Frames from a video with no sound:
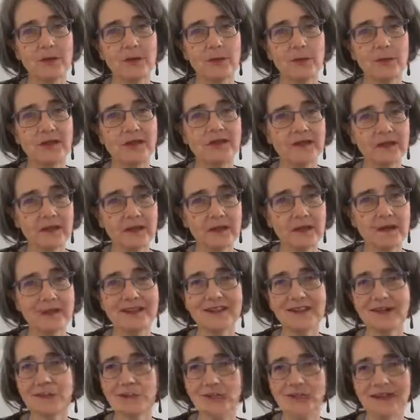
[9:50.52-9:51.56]
with
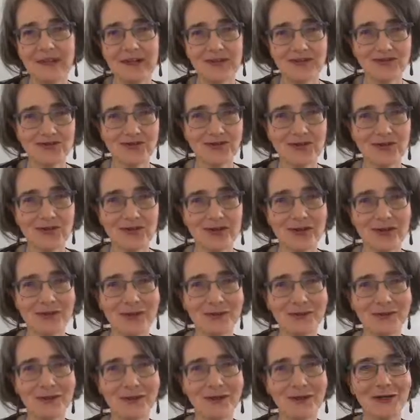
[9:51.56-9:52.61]
kindness, without
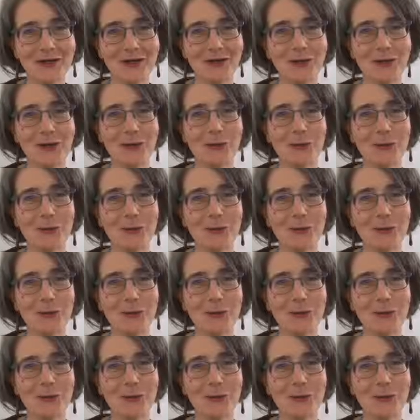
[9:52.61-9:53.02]
drama,